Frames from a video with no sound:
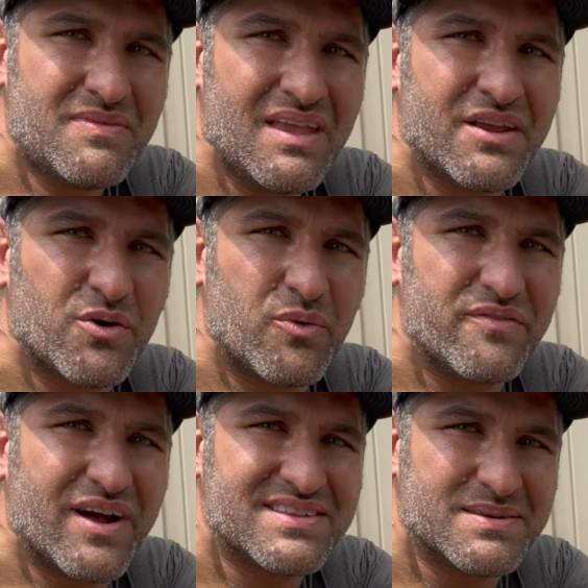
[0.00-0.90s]
here we've
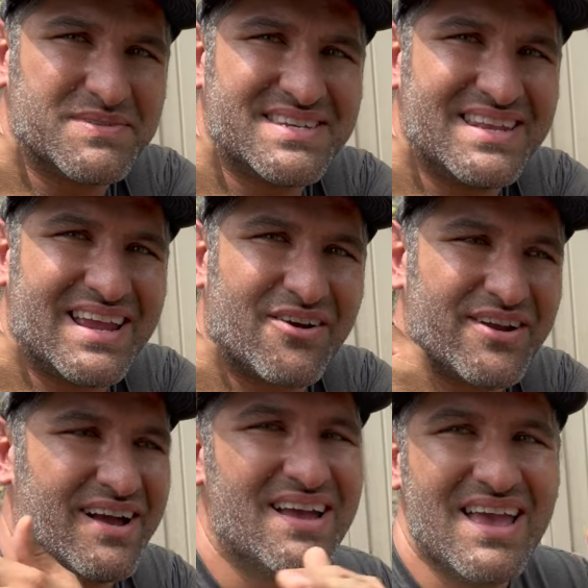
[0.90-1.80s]
got some seating
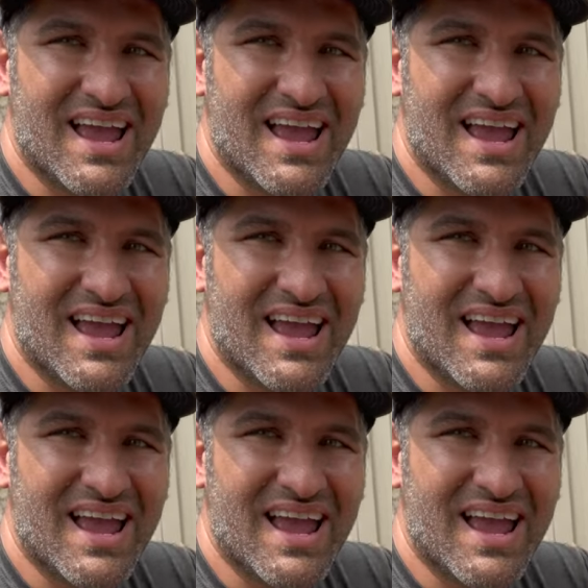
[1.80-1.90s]
area